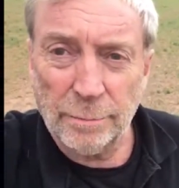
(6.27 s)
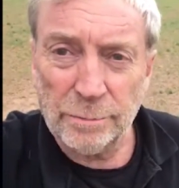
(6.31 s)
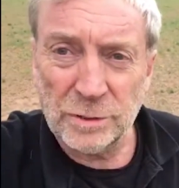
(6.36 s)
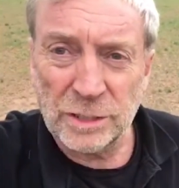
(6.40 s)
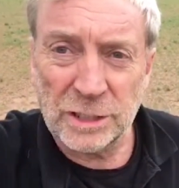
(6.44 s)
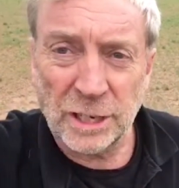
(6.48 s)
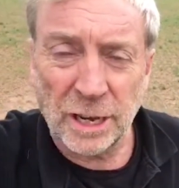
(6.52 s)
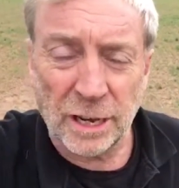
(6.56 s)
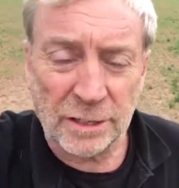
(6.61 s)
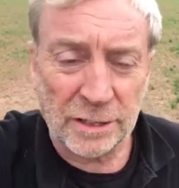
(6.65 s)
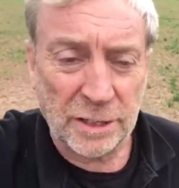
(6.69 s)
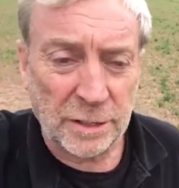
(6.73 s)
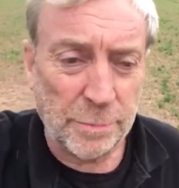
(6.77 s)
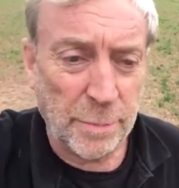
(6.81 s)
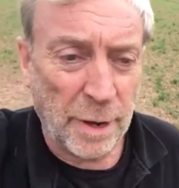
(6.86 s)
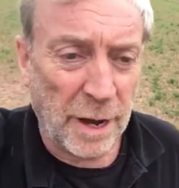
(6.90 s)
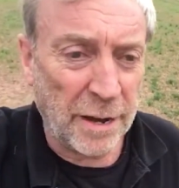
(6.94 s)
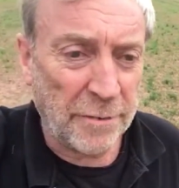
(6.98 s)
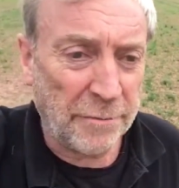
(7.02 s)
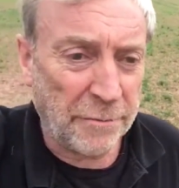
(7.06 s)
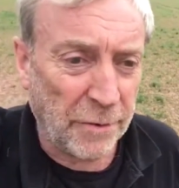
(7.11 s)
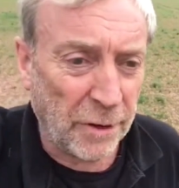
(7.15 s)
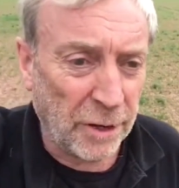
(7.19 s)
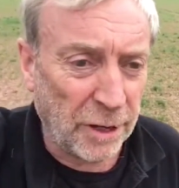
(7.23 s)
Started
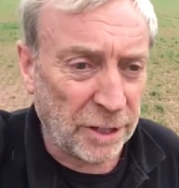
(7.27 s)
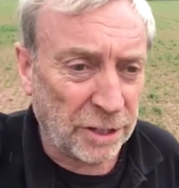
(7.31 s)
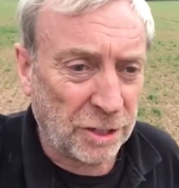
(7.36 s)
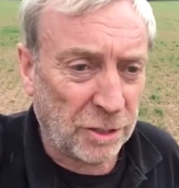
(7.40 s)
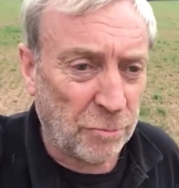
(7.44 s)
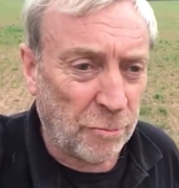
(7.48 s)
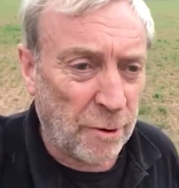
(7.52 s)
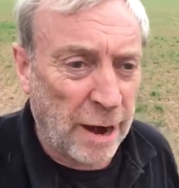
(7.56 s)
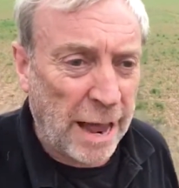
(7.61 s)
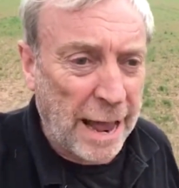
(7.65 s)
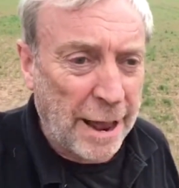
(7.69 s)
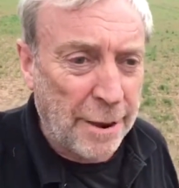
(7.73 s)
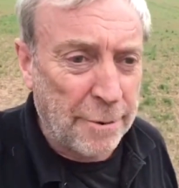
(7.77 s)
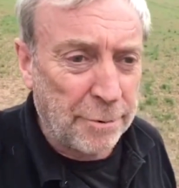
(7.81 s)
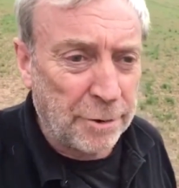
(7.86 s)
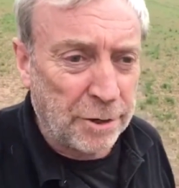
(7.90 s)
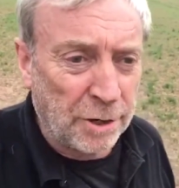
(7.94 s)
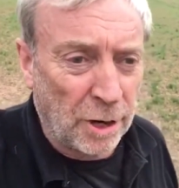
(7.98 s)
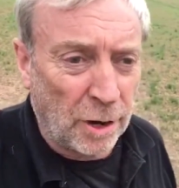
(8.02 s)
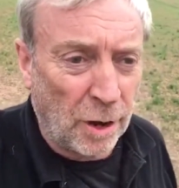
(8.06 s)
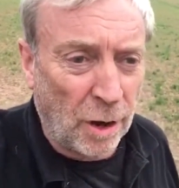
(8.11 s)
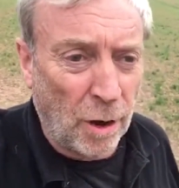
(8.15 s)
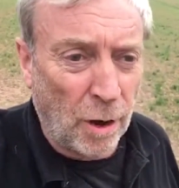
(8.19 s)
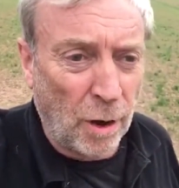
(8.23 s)
my first
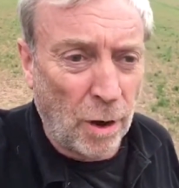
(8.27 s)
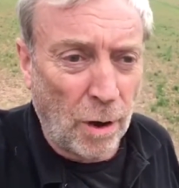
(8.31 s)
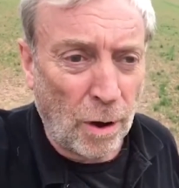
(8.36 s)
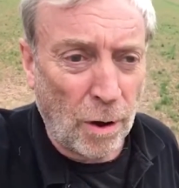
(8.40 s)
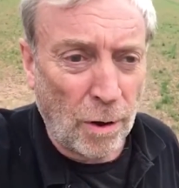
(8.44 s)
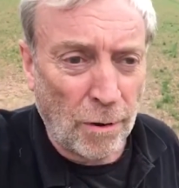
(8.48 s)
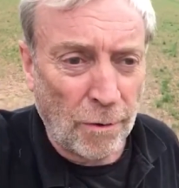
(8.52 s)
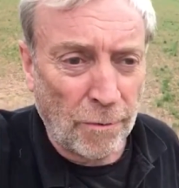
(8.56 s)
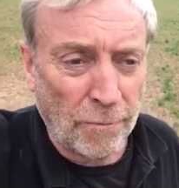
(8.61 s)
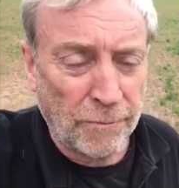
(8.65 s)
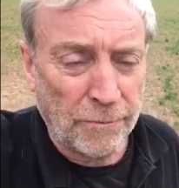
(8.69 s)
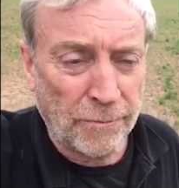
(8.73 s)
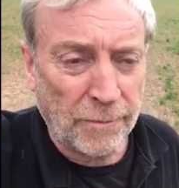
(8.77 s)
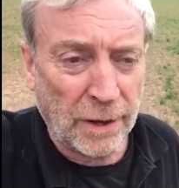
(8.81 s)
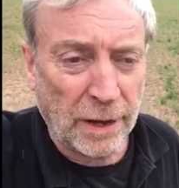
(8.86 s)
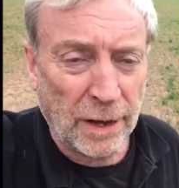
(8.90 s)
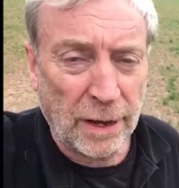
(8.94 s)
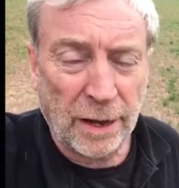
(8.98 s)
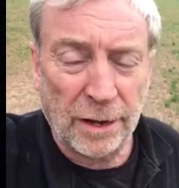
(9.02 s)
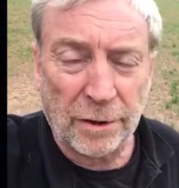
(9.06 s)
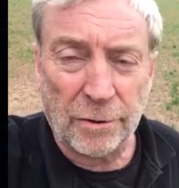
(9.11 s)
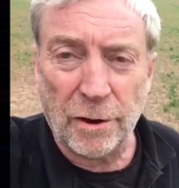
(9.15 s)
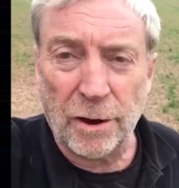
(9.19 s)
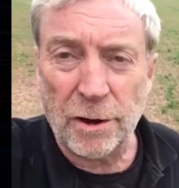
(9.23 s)
round of
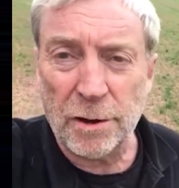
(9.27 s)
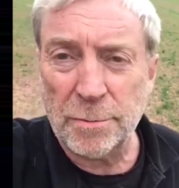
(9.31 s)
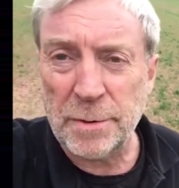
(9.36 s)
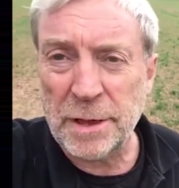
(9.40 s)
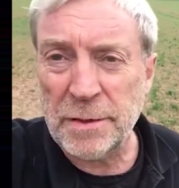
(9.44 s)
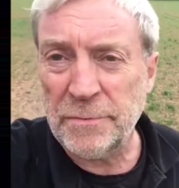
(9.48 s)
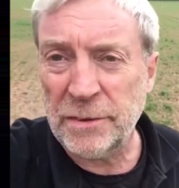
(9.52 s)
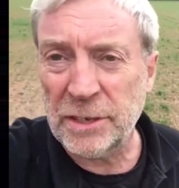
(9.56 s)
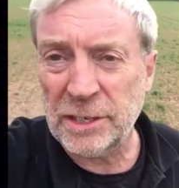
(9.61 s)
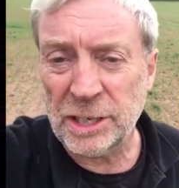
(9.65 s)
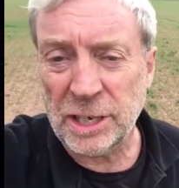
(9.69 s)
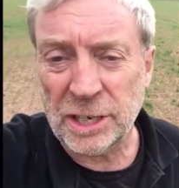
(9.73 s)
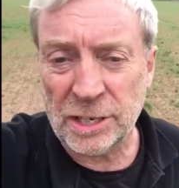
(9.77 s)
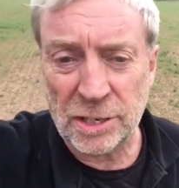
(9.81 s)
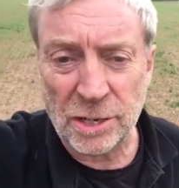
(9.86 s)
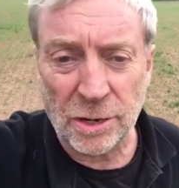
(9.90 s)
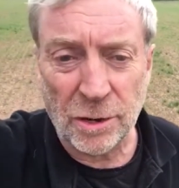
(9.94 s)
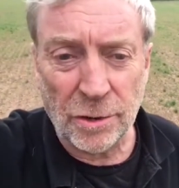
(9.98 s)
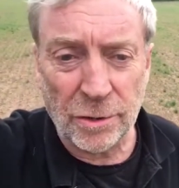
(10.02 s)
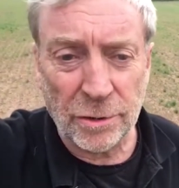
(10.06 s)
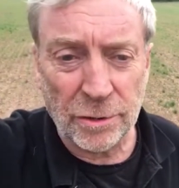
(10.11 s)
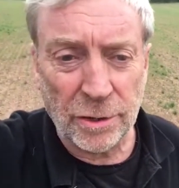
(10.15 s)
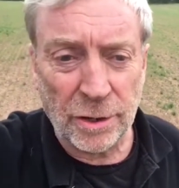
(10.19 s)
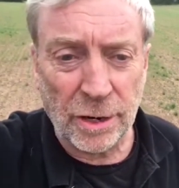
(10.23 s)
agronomy visits
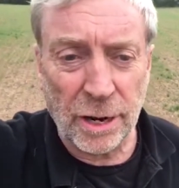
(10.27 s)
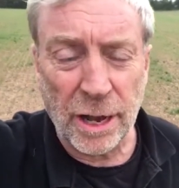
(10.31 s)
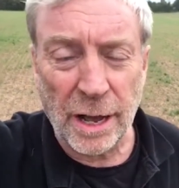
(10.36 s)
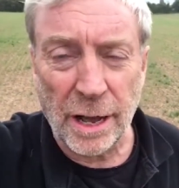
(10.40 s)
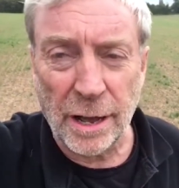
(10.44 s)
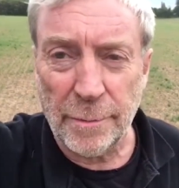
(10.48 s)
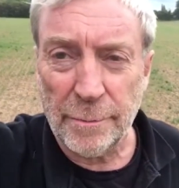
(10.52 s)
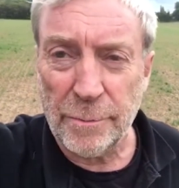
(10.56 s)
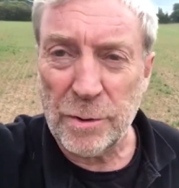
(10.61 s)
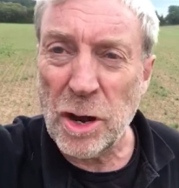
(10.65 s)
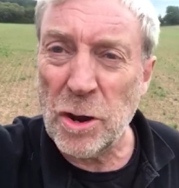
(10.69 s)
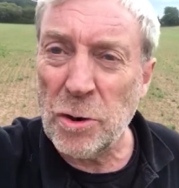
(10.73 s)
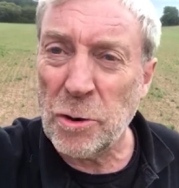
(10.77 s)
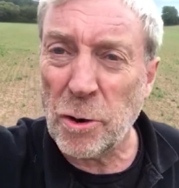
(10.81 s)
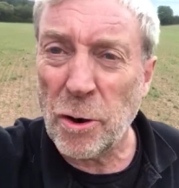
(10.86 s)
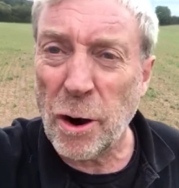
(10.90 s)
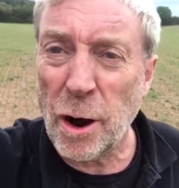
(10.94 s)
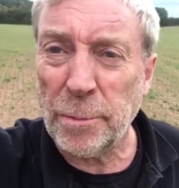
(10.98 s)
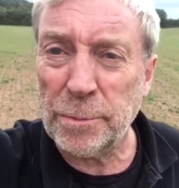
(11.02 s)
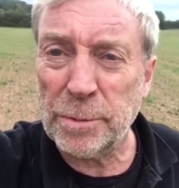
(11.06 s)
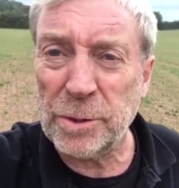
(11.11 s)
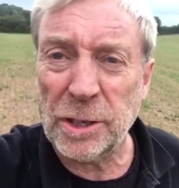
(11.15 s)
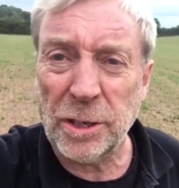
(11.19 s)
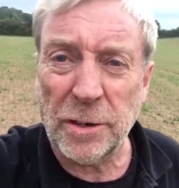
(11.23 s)
on new
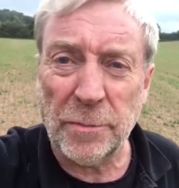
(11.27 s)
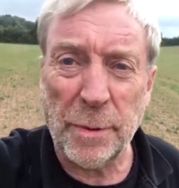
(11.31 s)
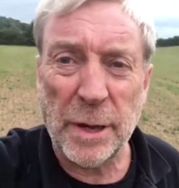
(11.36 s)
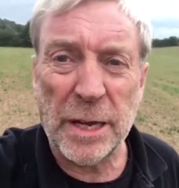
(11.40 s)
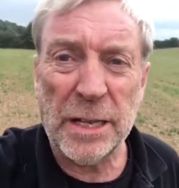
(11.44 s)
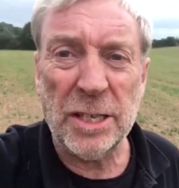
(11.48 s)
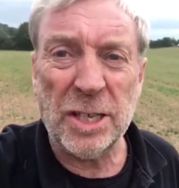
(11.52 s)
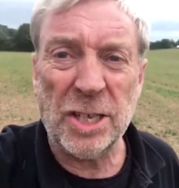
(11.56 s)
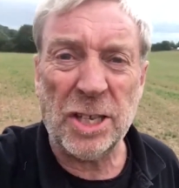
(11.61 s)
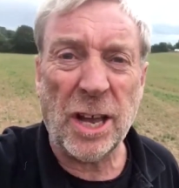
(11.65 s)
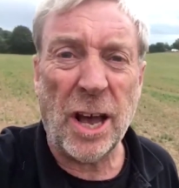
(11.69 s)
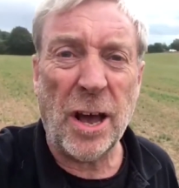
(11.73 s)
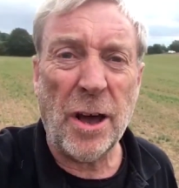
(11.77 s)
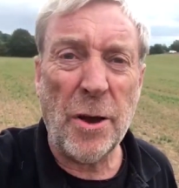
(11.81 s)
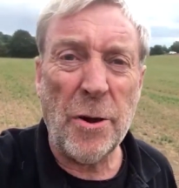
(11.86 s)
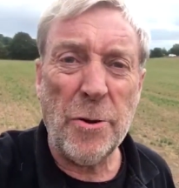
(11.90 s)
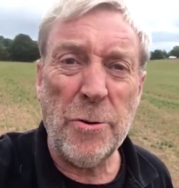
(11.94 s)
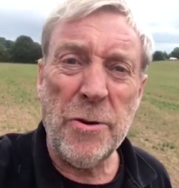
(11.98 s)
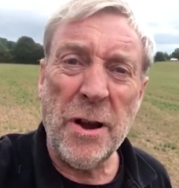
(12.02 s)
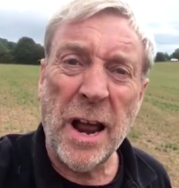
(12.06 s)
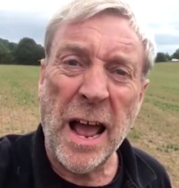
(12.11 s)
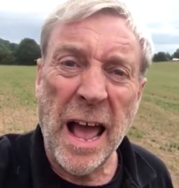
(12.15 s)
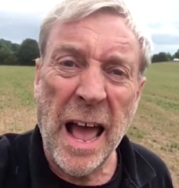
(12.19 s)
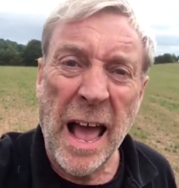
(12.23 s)
crops that have been
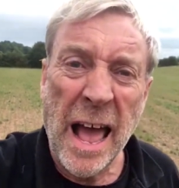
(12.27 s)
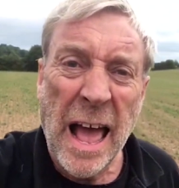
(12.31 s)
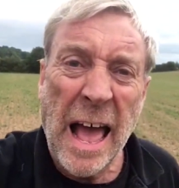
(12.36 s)
sown,